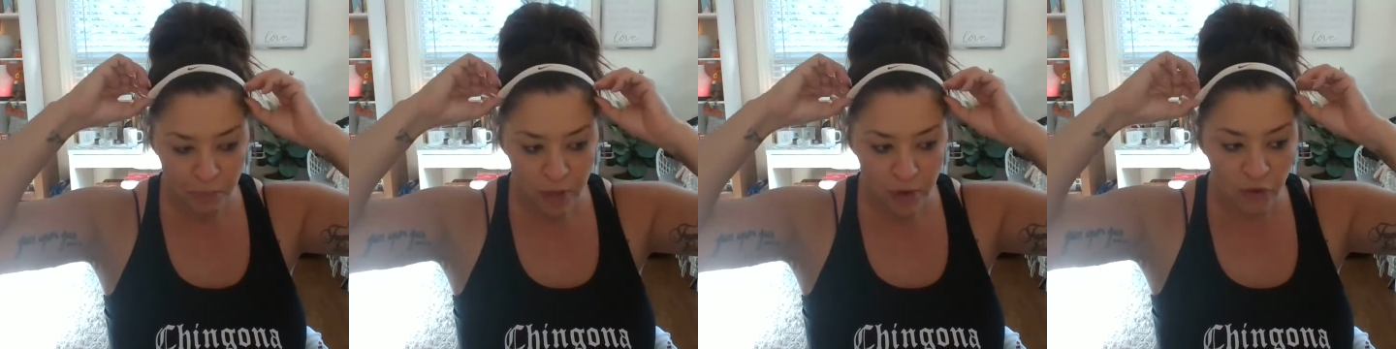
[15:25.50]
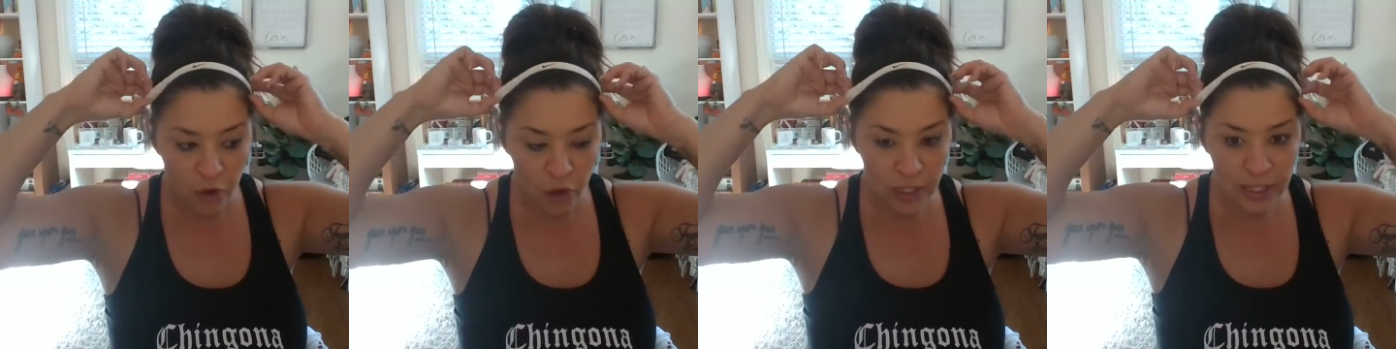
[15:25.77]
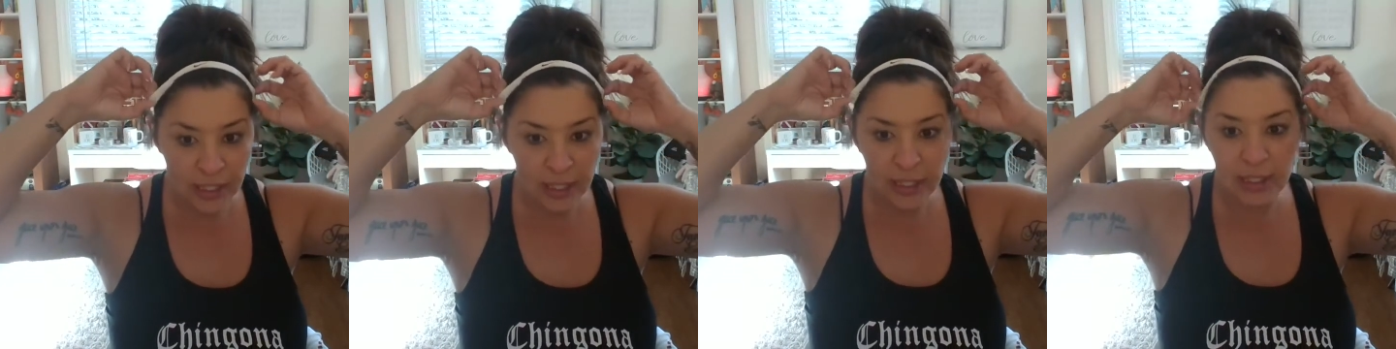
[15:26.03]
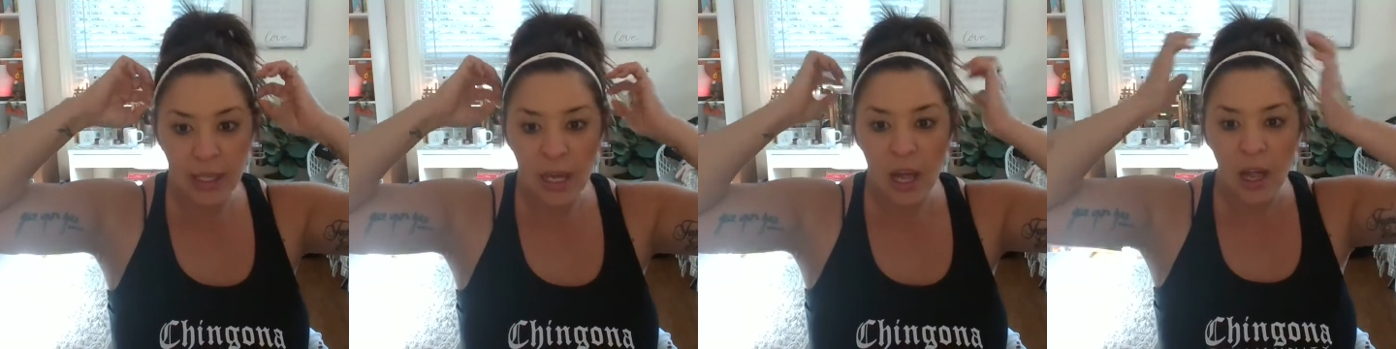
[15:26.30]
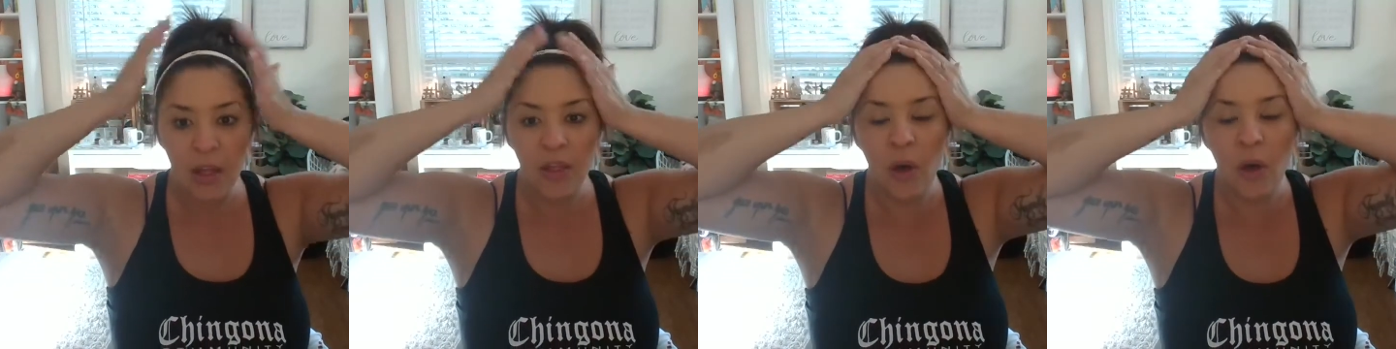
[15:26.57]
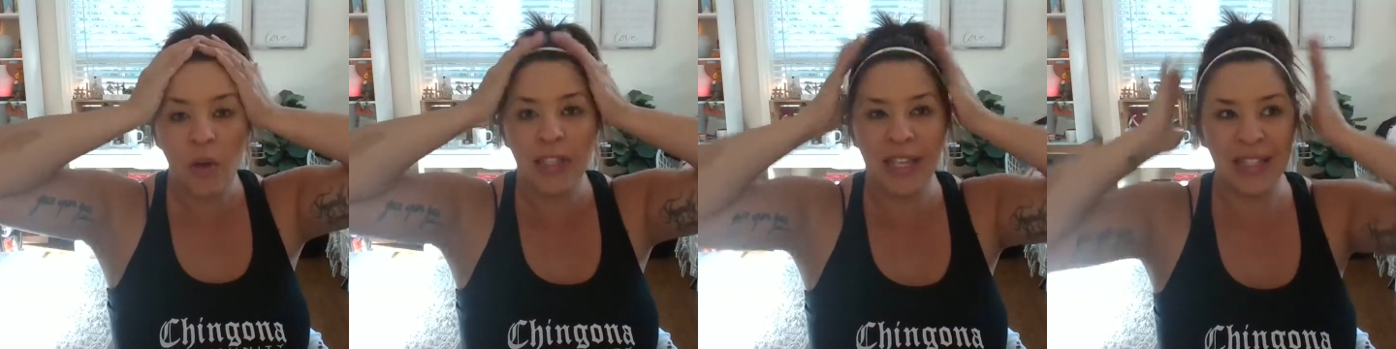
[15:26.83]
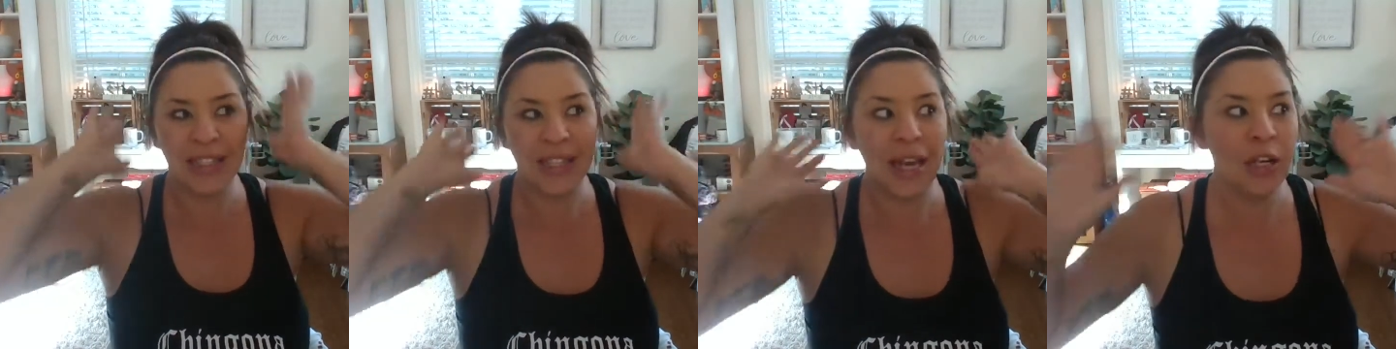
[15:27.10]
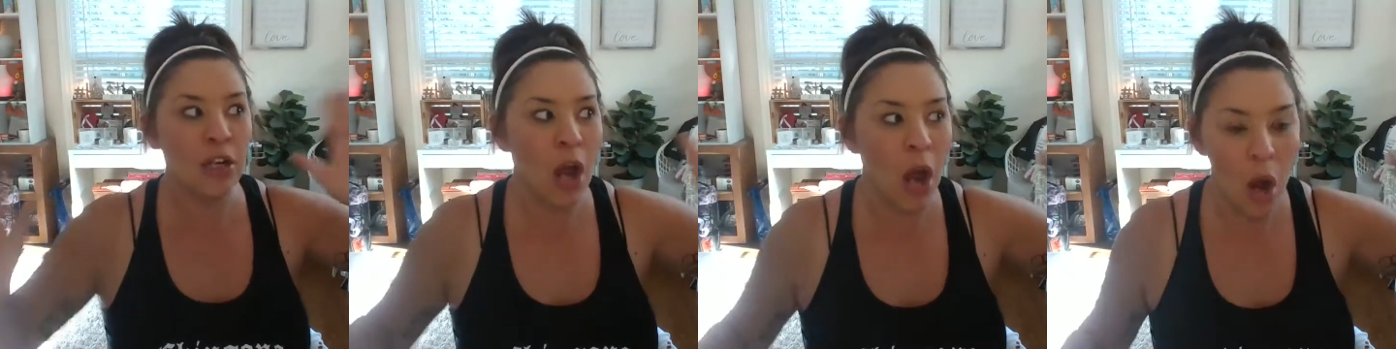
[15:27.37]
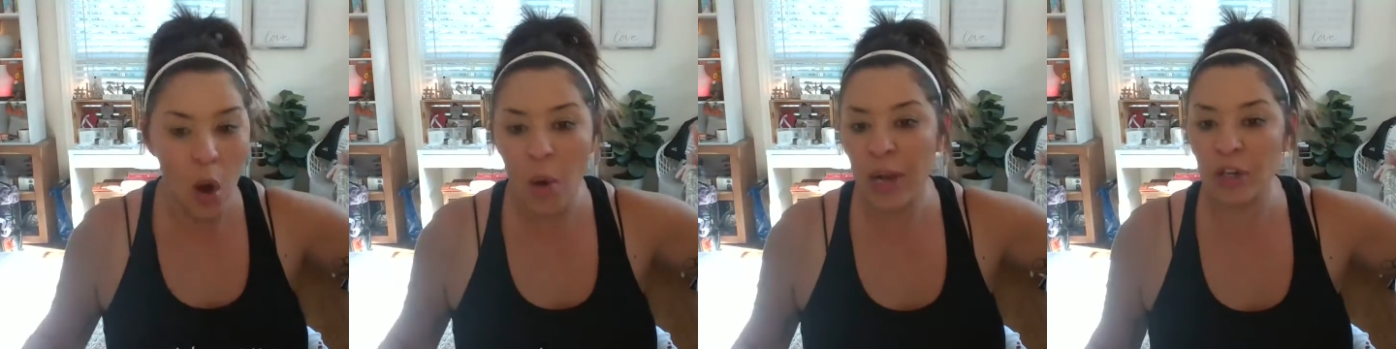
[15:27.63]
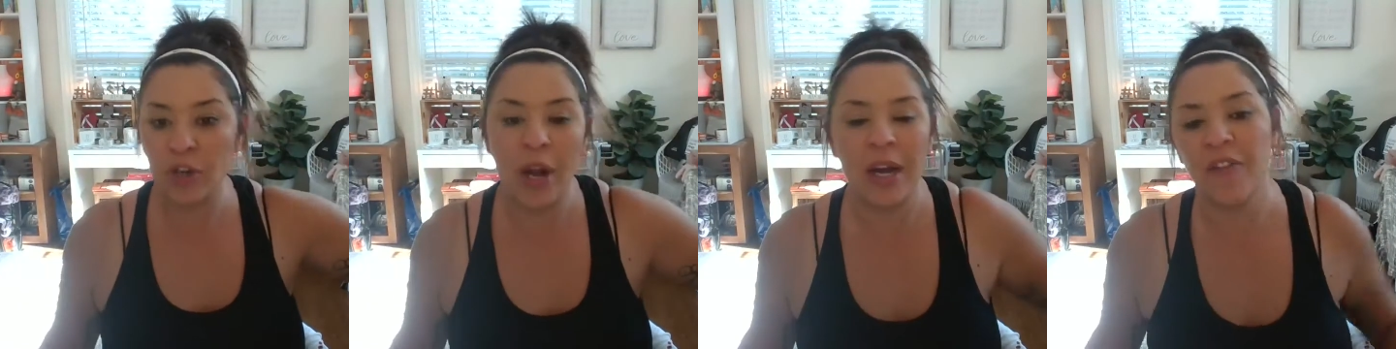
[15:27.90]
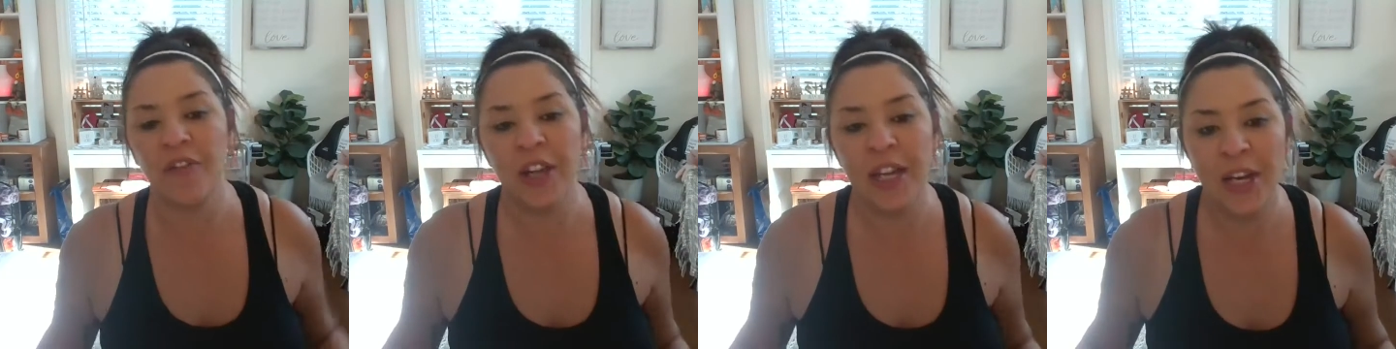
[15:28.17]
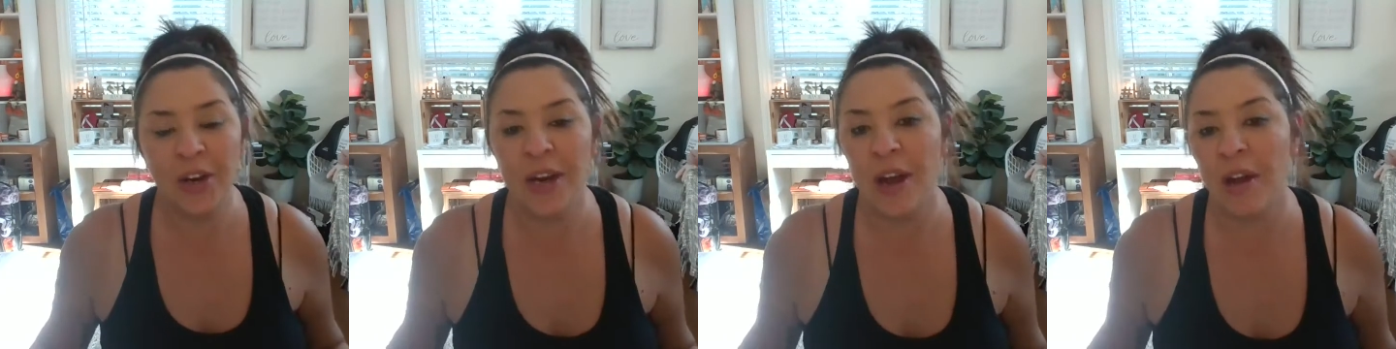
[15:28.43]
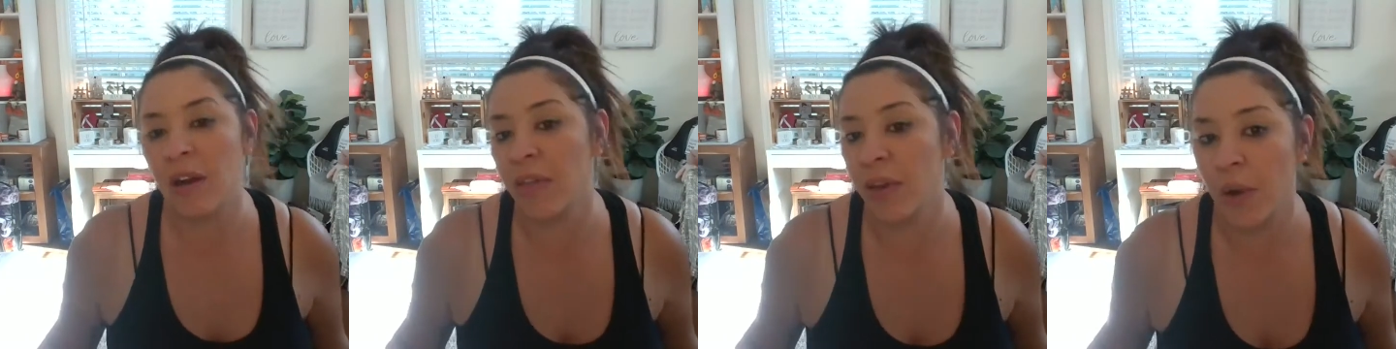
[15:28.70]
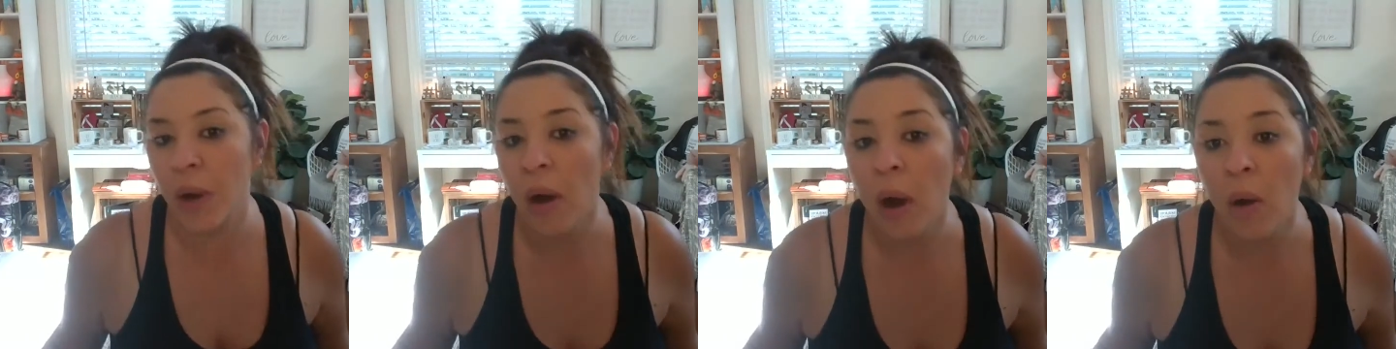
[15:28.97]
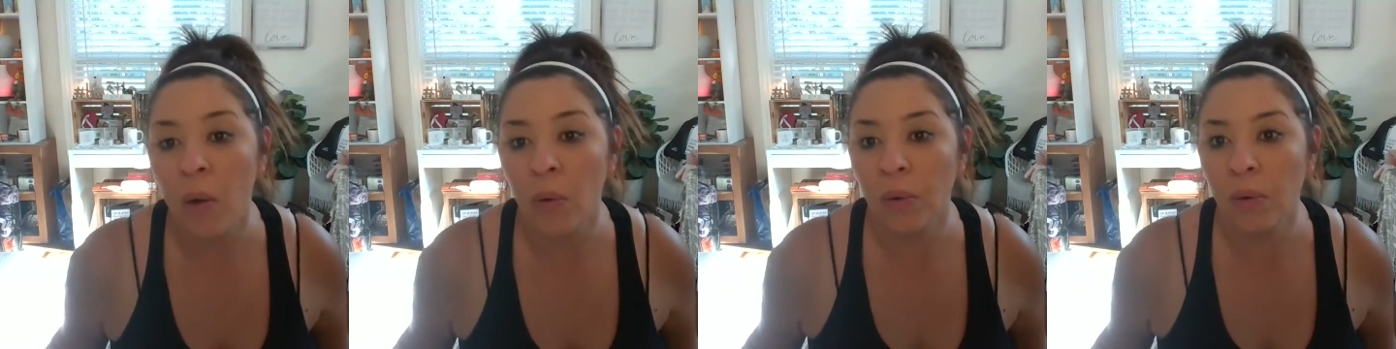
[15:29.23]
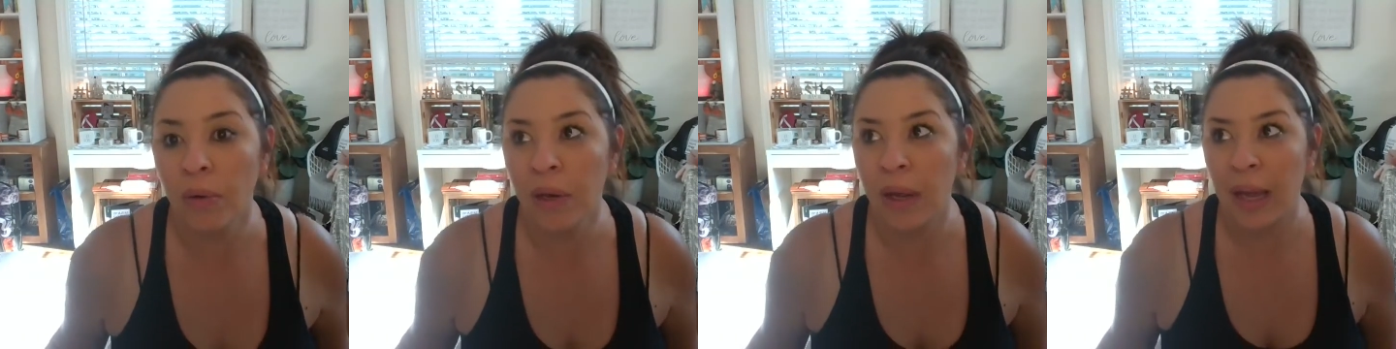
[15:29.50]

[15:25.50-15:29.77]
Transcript: versus those that say no and try to figure it out on their own